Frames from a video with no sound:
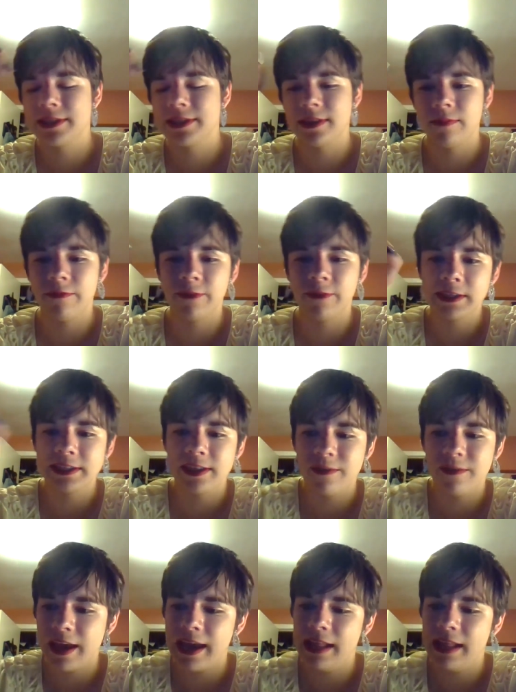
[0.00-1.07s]

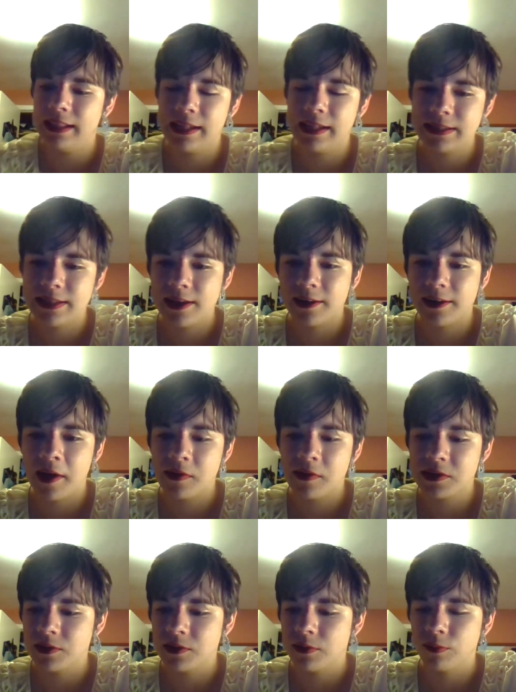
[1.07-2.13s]
subversive aliens that are out
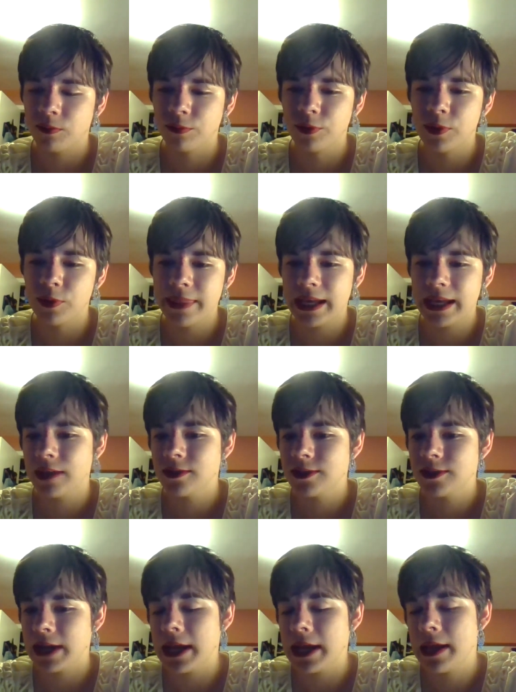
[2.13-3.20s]
to ruin the
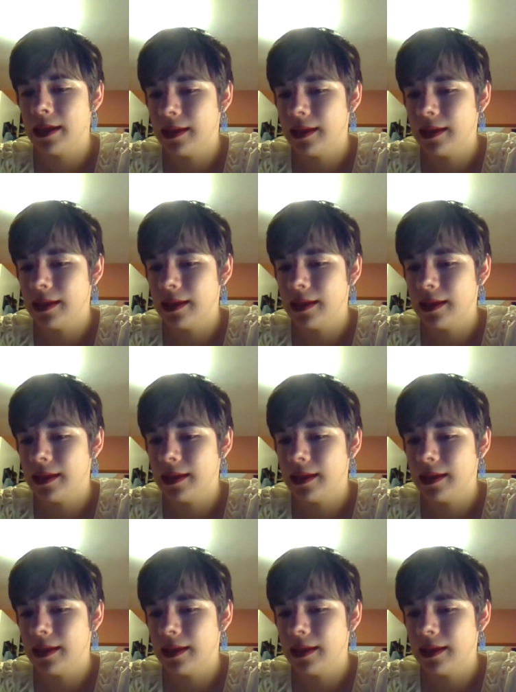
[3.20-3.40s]
country.